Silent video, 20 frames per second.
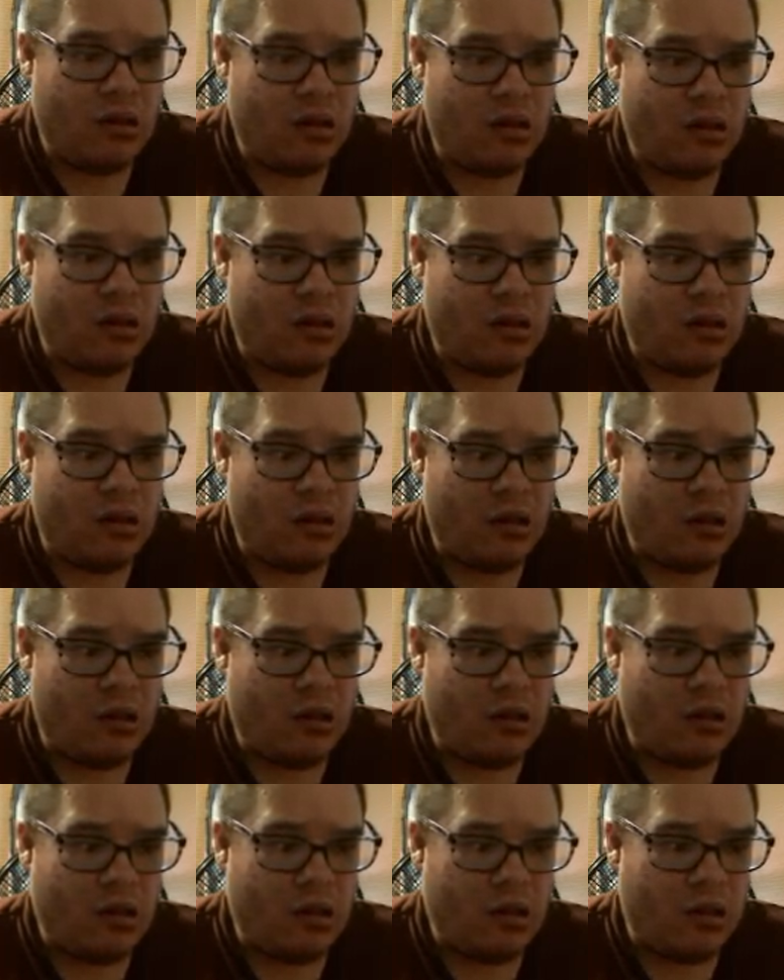This is
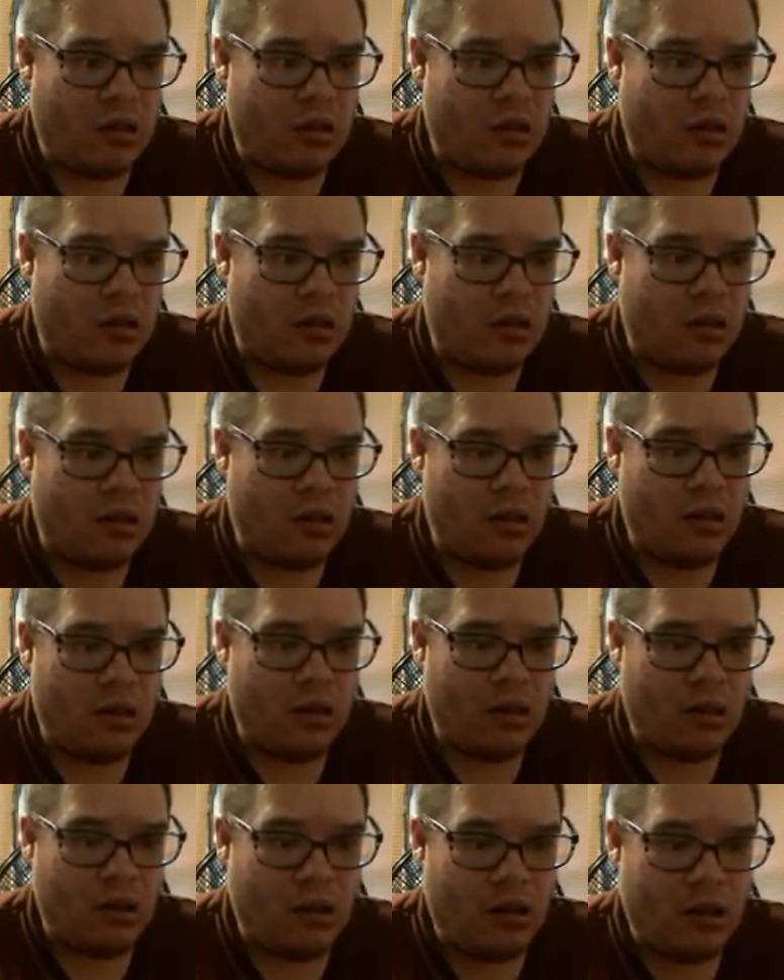getting spooky,
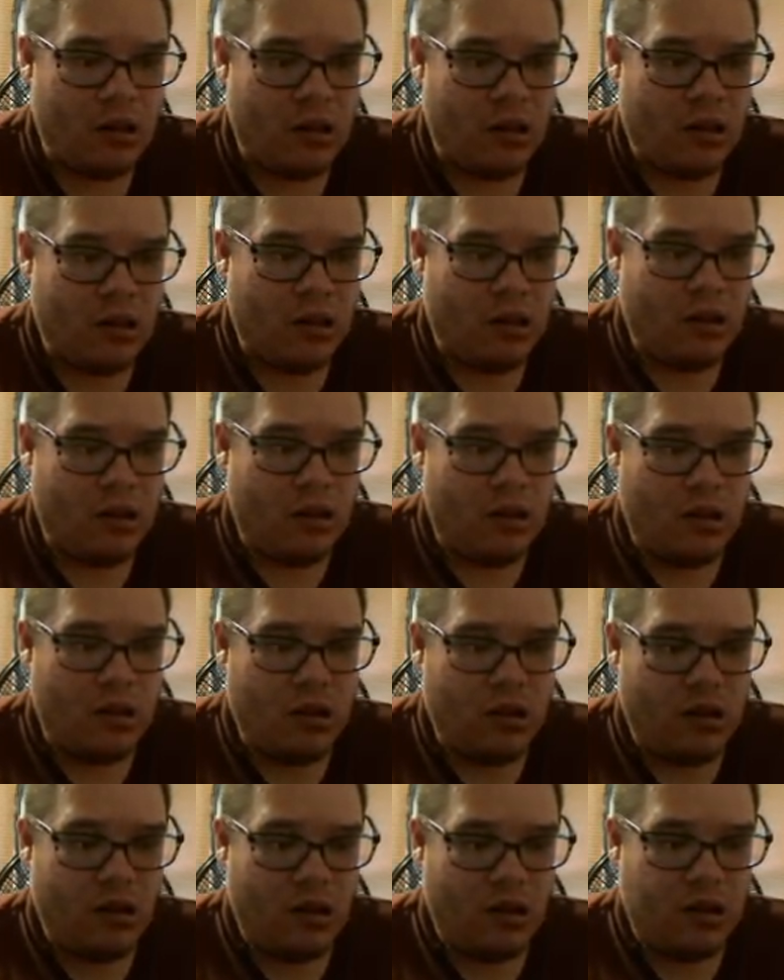Hunter.
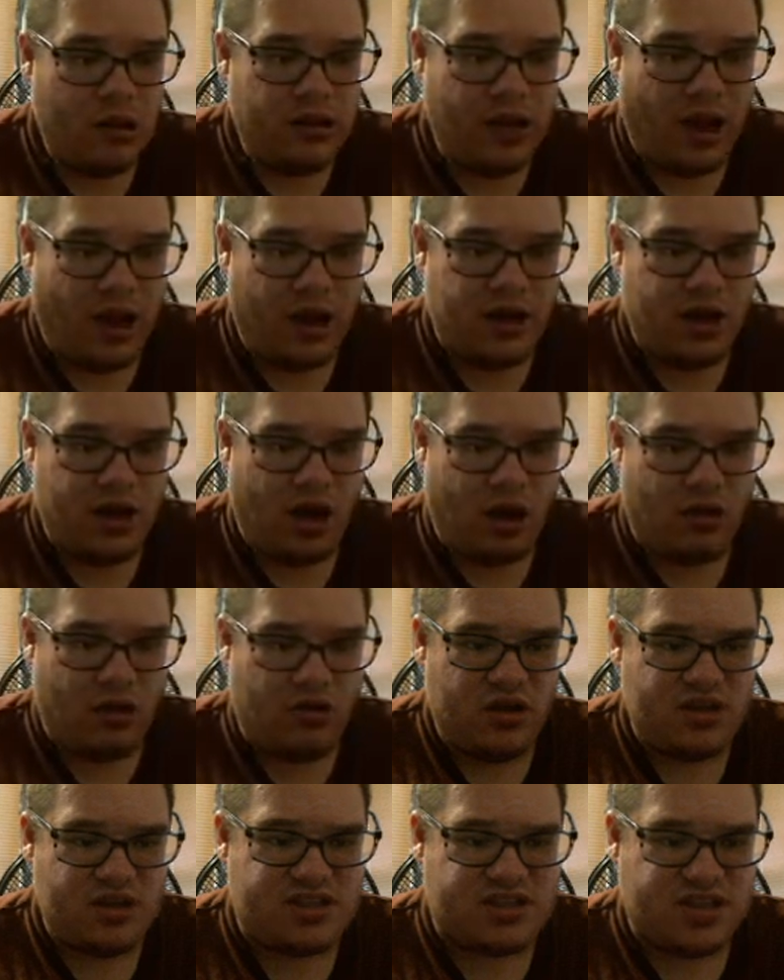Yeah, I know,
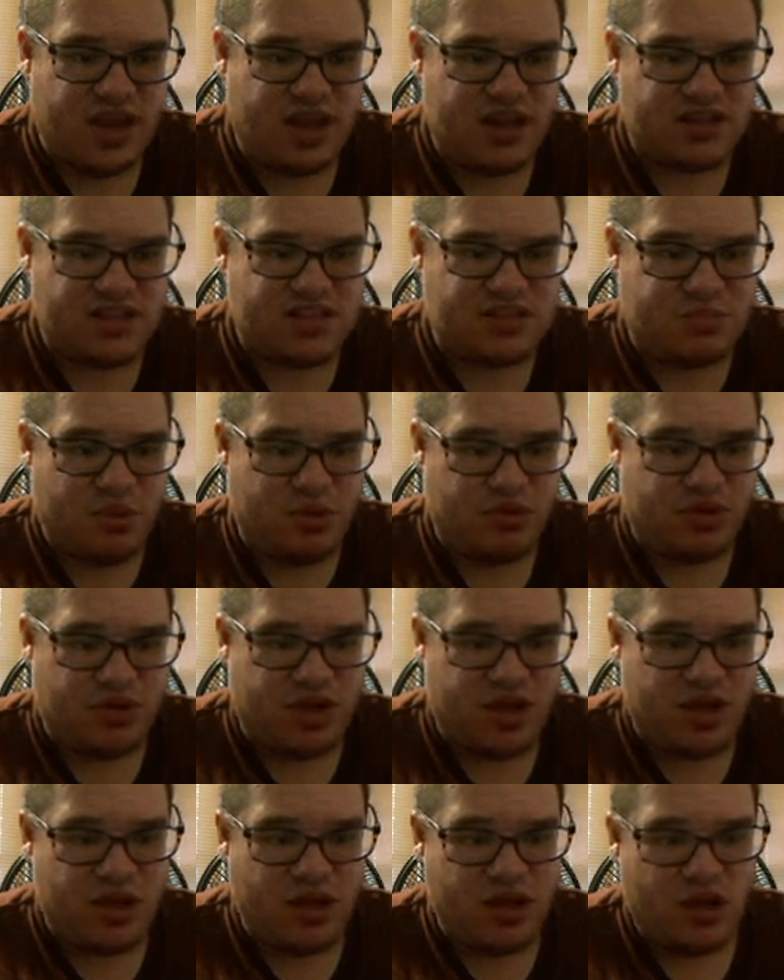it's getting
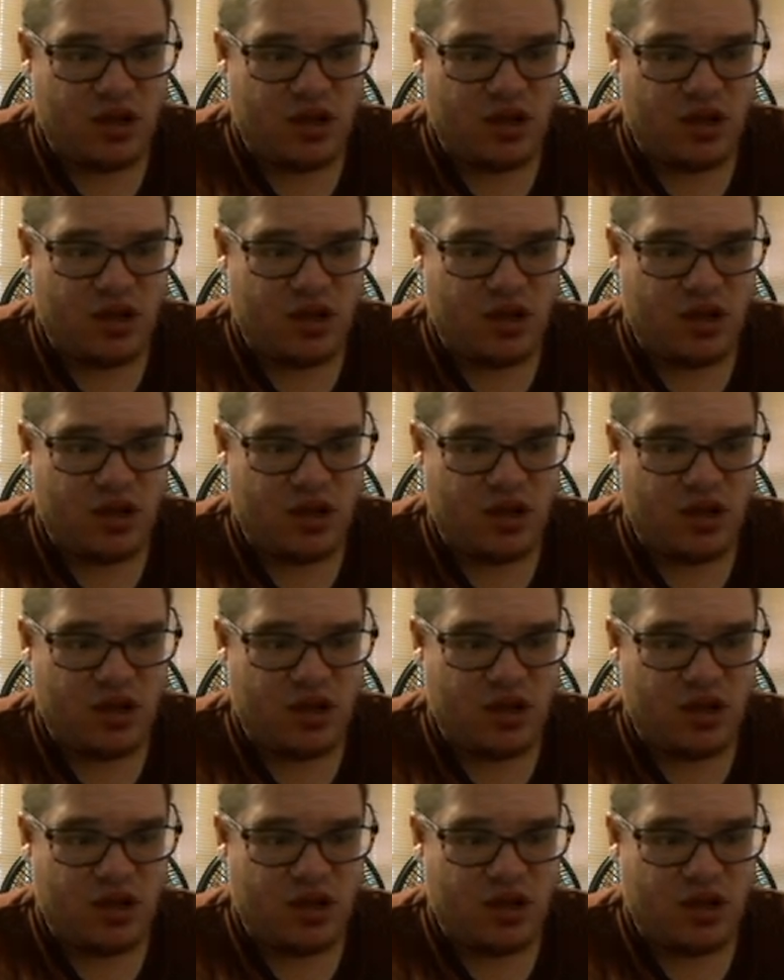spooky.